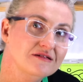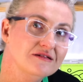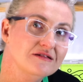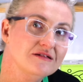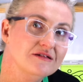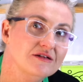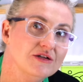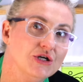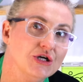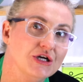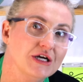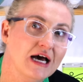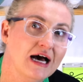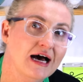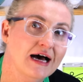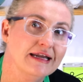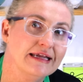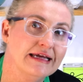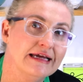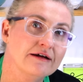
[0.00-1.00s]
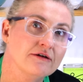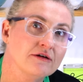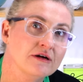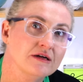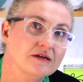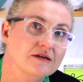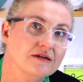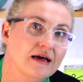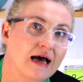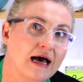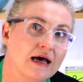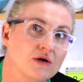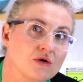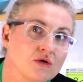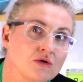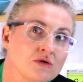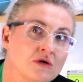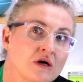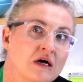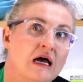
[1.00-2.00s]
you can't hear it at
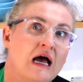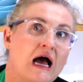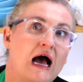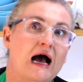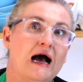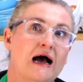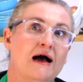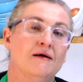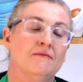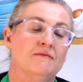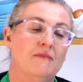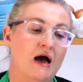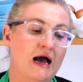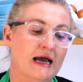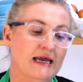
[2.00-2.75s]
all. I